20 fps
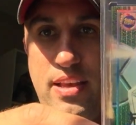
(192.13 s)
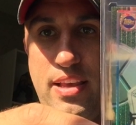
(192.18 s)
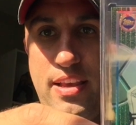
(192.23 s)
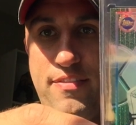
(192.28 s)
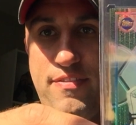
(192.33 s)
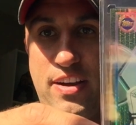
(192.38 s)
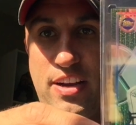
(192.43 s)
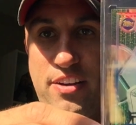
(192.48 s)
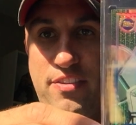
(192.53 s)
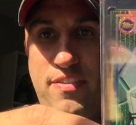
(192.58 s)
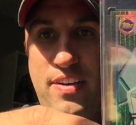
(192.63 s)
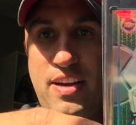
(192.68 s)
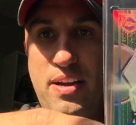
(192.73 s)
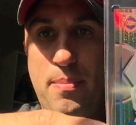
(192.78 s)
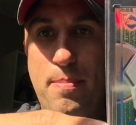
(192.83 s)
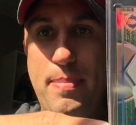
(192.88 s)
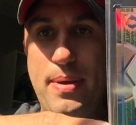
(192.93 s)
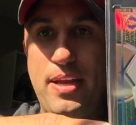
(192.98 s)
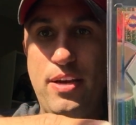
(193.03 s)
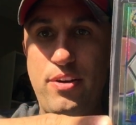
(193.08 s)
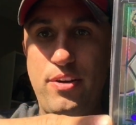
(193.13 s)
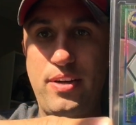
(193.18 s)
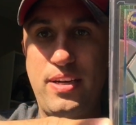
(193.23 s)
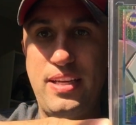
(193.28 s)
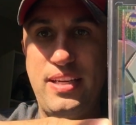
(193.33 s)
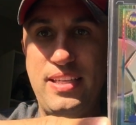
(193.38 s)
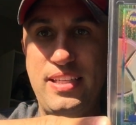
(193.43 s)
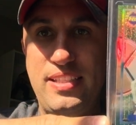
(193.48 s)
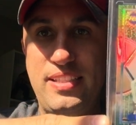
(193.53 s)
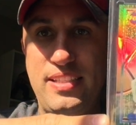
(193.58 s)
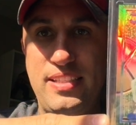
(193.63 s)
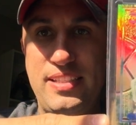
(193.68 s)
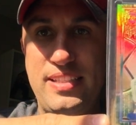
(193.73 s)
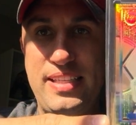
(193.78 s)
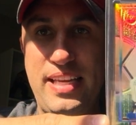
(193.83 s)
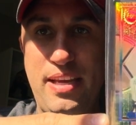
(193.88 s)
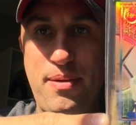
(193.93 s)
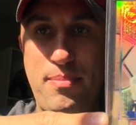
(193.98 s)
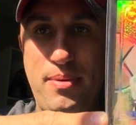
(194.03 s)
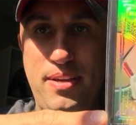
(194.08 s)
If I could find a better conditioned
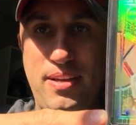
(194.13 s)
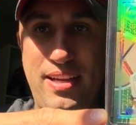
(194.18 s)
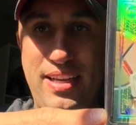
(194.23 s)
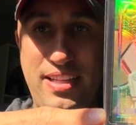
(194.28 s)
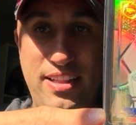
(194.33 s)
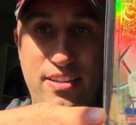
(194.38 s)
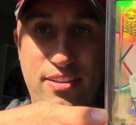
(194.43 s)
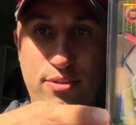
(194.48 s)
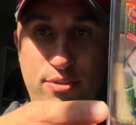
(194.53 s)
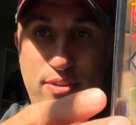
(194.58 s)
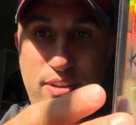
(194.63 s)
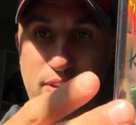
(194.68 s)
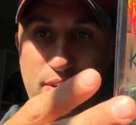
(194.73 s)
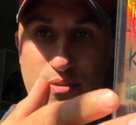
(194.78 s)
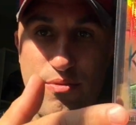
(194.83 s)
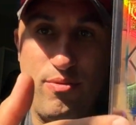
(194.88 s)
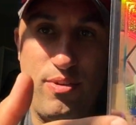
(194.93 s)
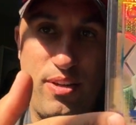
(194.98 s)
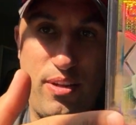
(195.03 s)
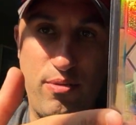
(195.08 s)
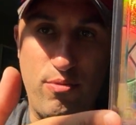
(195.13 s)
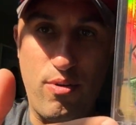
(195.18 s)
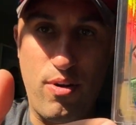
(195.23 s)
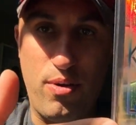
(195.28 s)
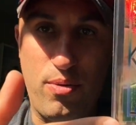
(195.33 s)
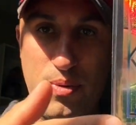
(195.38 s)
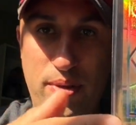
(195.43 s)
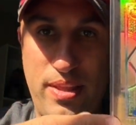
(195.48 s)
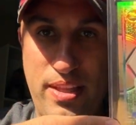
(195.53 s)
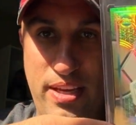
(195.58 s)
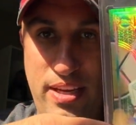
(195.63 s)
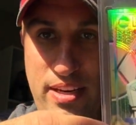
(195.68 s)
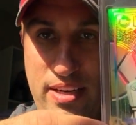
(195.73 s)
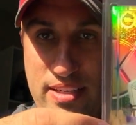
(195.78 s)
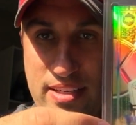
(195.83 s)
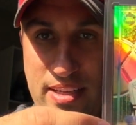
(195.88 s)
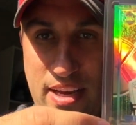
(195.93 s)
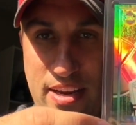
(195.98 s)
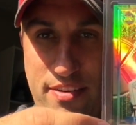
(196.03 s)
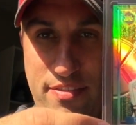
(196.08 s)
salmon, there's nothing really wrong with it.
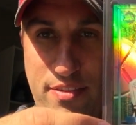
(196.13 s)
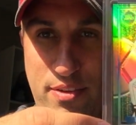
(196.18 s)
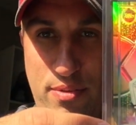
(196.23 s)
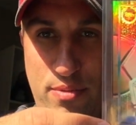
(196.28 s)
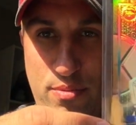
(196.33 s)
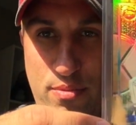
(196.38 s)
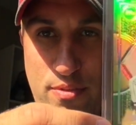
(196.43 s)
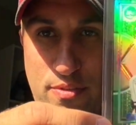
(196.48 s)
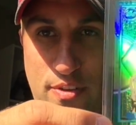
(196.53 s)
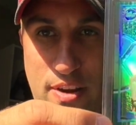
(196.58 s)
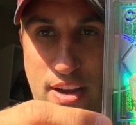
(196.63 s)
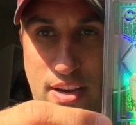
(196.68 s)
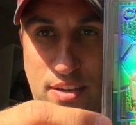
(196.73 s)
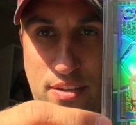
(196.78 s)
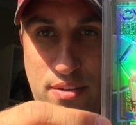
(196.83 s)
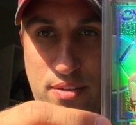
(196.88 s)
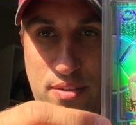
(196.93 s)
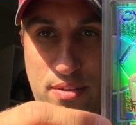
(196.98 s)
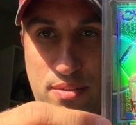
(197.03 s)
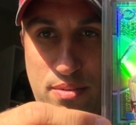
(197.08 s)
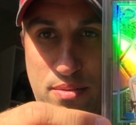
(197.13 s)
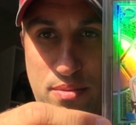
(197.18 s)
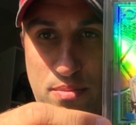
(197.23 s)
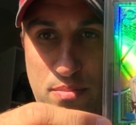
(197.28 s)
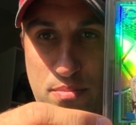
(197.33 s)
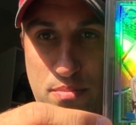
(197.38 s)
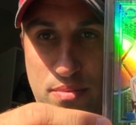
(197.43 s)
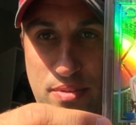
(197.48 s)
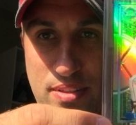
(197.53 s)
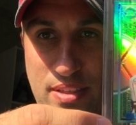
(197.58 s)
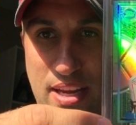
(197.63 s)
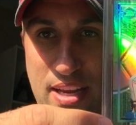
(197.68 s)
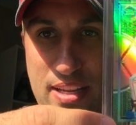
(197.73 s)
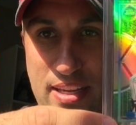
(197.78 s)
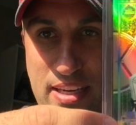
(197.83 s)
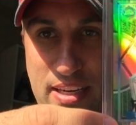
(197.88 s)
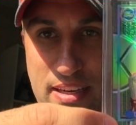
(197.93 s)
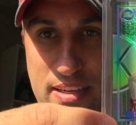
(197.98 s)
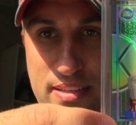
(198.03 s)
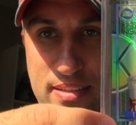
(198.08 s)
It's got a few refractor. It's got
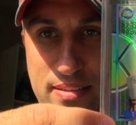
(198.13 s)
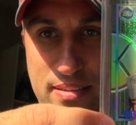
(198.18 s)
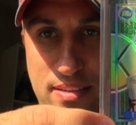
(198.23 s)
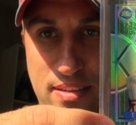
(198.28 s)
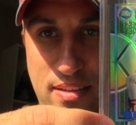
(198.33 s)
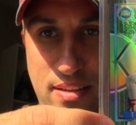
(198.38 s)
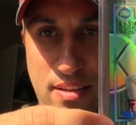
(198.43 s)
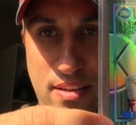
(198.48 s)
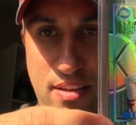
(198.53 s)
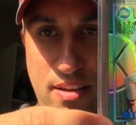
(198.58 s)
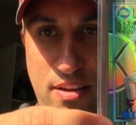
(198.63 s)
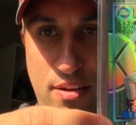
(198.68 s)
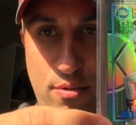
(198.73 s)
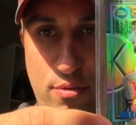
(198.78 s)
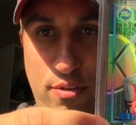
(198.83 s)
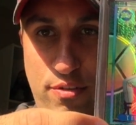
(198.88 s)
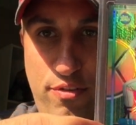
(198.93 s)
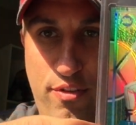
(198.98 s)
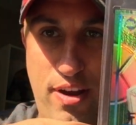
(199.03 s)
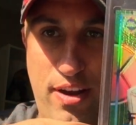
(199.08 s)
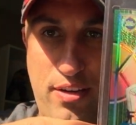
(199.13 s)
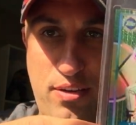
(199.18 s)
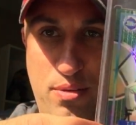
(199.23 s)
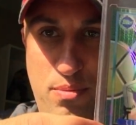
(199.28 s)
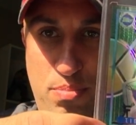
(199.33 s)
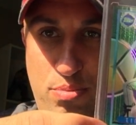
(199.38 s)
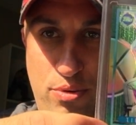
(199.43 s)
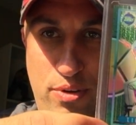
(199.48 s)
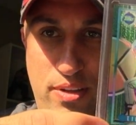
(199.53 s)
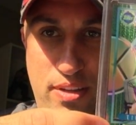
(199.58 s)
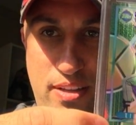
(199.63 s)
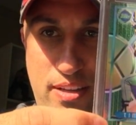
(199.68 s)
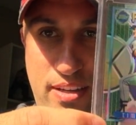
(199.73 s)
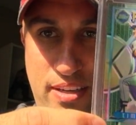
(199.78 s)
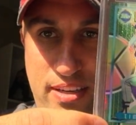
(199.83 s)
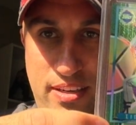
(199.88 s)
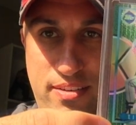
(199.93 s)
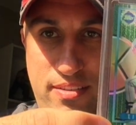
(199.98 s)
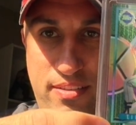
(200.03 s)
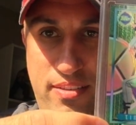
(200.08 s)
like a refractor print
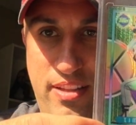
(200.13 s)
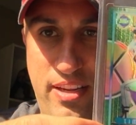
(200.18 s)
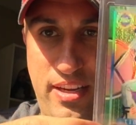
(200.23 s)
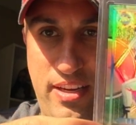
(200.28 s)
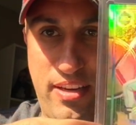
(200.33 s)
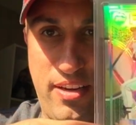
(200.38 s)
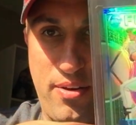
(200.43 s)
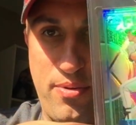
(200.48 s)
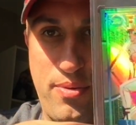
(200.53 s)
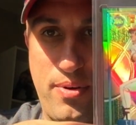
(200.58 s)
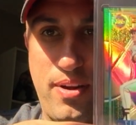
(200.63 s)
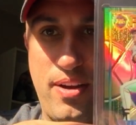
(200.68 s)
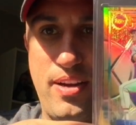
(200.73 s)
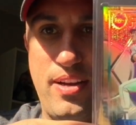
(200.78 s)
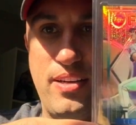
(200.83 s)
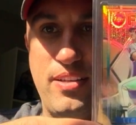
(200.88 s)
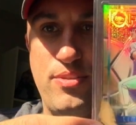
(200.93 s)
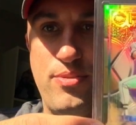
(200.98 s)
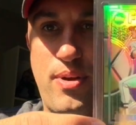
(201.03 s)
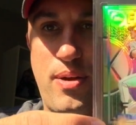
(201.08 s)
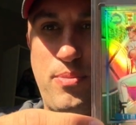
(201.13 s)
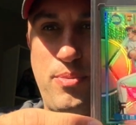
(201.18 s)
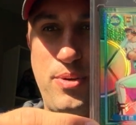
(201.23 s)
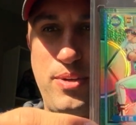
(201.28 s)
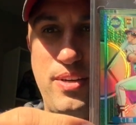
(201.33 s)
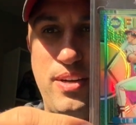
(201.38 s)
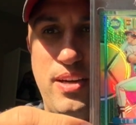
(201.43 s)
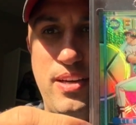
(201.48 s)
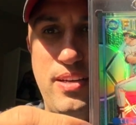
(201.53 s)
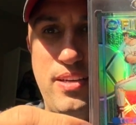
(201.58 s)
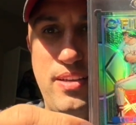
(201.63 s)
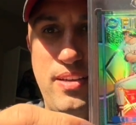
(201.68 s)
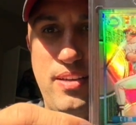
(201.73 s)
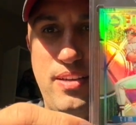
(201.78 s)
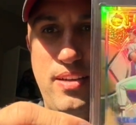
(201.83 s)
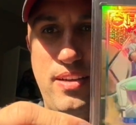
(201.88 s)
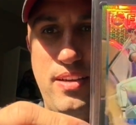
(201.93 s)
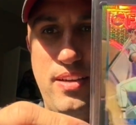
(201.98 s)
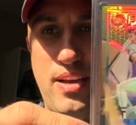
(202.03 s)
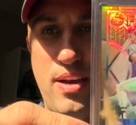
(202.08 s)
line thing going on. So I
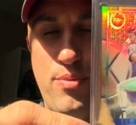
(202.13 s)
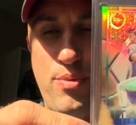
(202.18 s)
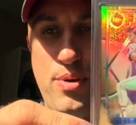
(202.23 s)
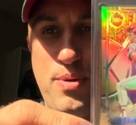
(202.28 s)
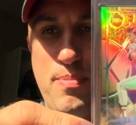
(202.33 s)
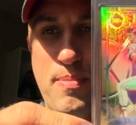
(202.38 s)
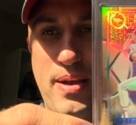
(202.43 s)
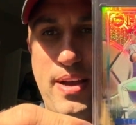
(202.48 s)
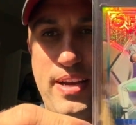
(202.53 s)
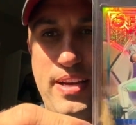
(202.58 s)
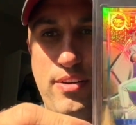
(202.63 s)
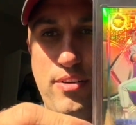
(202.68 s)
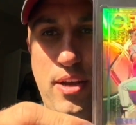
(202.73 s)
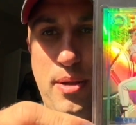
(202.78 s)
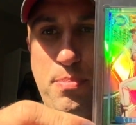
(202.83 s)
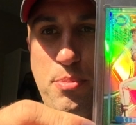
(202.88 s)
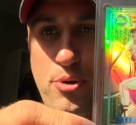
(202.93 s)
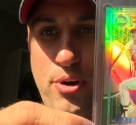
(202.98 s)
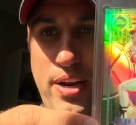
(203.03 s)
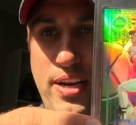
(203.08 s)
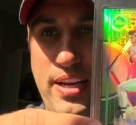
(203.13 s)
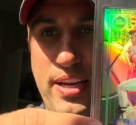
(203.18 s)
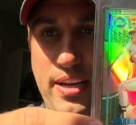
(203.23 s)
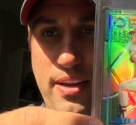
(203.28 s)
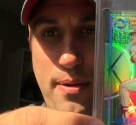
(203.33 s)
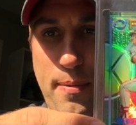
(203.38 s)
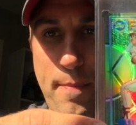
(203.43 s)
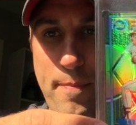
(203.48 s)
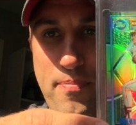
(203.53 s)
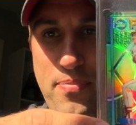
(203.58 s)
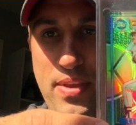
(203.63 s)
wouldn't mind upgrading.